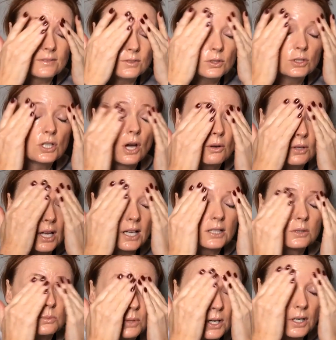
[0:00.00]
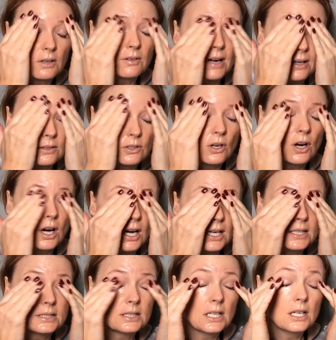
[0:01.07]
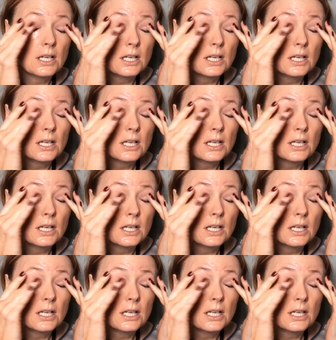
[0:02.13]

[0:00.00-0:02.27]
If you don't like to work around your eyes